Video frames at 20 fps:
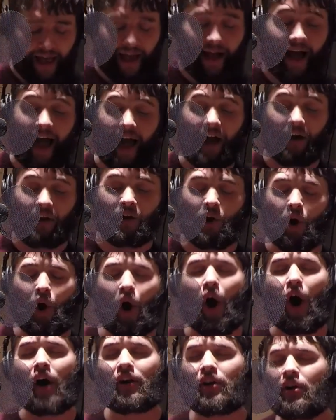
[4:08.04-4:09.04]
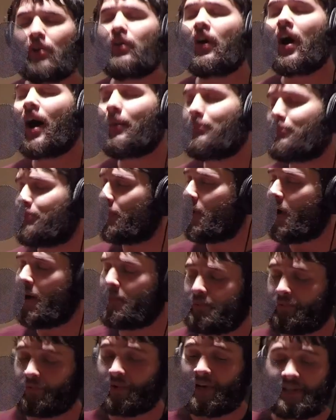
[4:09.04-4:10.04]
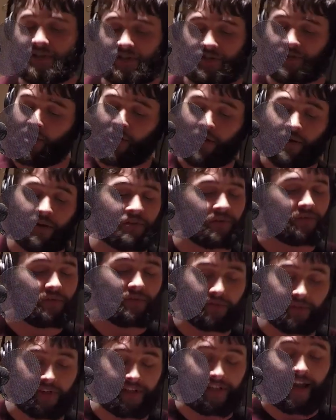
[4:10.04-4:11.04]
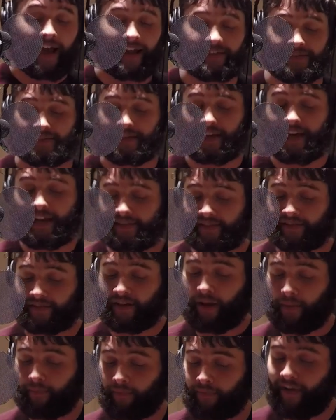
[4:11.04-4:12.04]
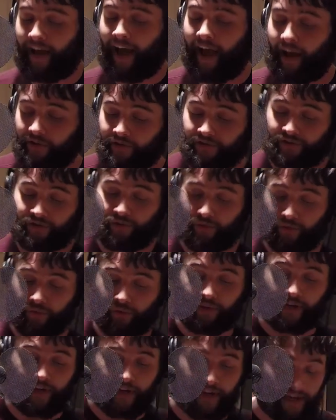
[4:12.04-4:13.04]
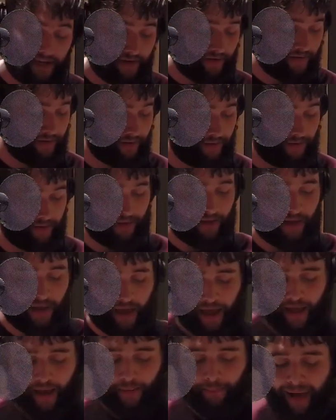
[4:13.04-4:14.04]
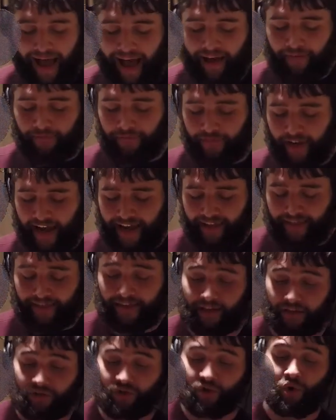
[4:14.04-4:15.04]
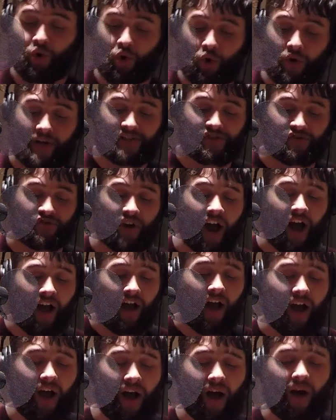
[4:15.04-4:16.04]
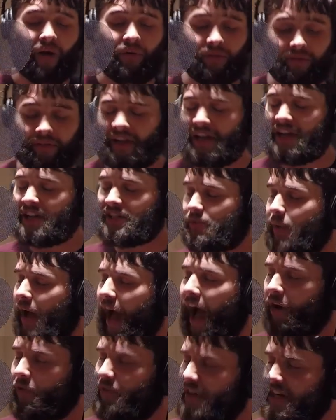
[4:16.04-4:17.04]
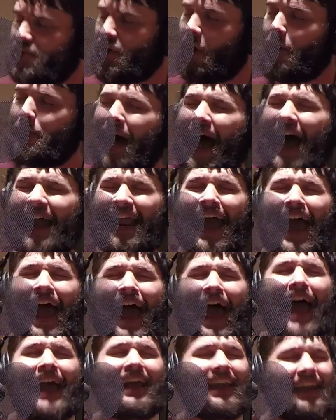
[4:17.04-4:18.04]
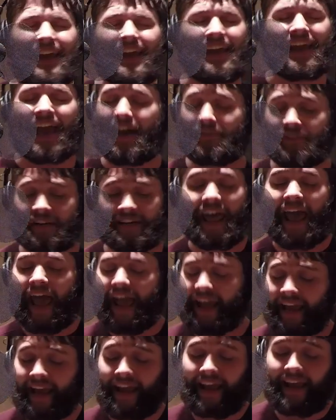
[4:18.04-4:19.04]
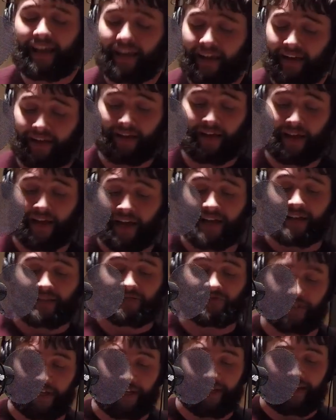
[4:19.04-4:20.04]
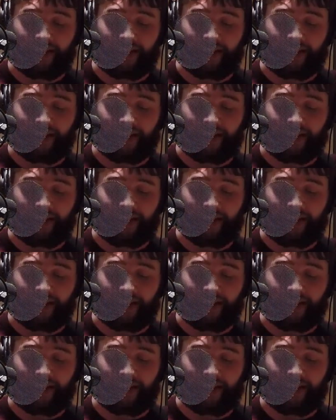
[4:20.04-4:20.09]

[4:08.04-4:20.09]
I'll order up a preacher and I'll say some vows to thee. My faith in you is strong, so I'll read your body every day. Sing